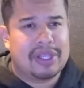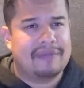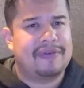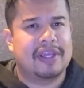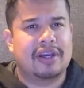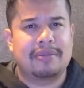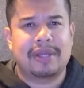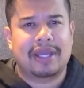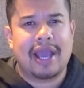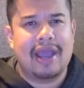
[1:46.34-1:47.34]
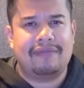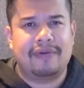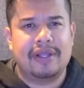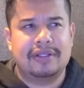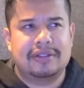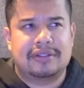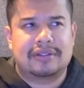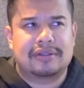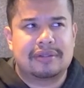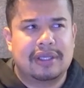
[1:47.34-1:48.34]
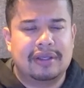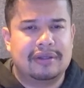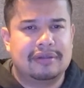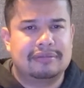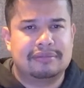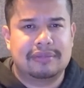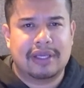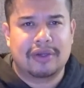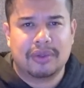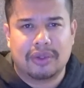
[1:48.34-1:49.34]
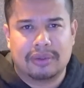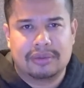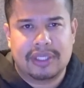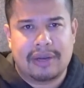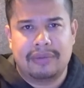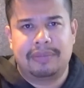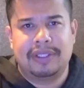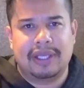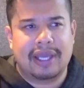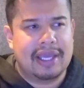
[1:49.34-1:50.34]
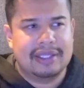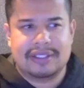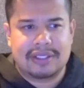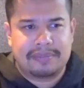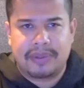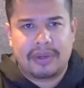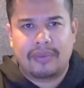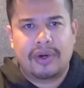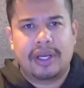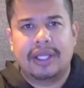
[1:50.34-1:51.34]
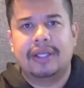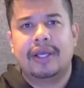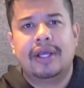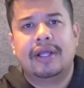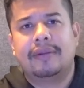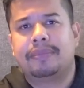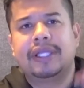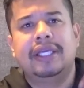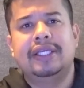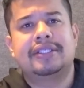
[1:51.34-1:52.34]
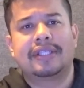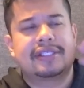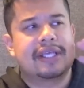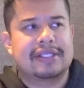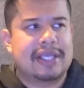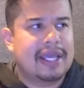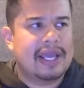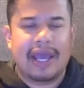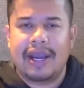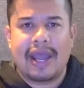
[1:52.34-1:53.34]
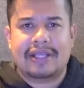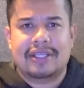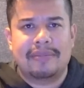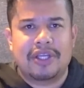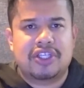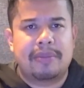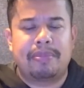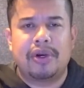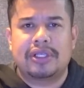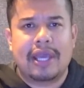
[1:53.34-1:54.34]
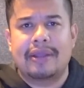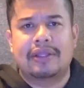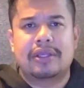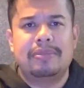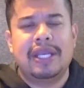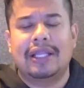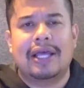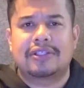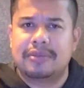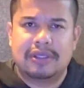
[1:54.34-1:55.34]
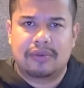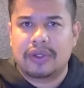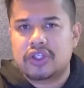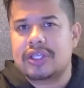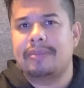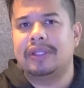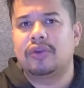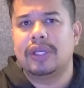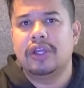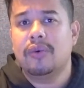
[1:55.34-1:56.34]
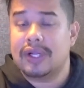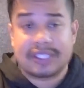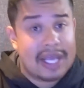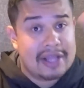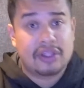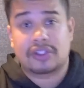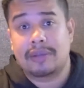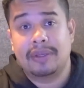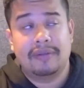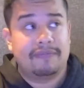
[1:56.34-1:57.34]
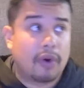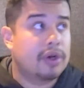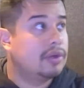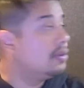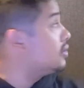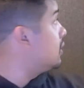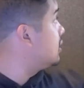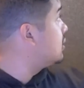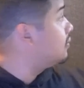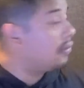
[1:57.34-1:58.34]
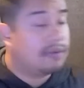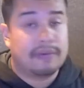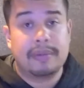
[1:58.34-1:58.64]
then I figured, I'm like, I have friends at Google that I would be like, hey, listen, put a word in, please, that says, hey, I had an accident, my ship burnt, they mean a lot to me, why don't you send me 3 new ones? They'll send me 4 new ones, right, because there's 4 of